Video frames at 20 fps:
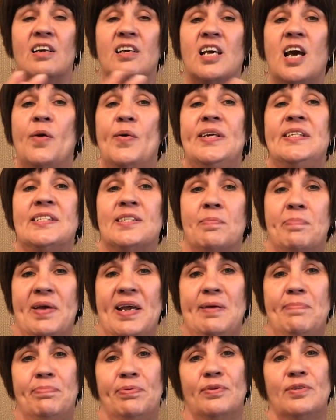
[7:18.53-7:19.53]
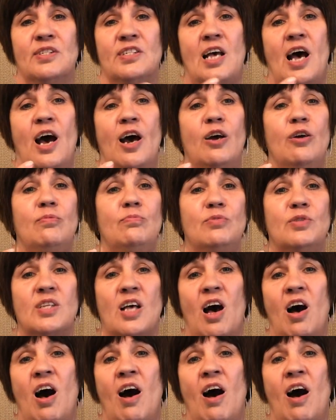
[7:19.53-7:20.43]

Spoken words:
go into people's homes.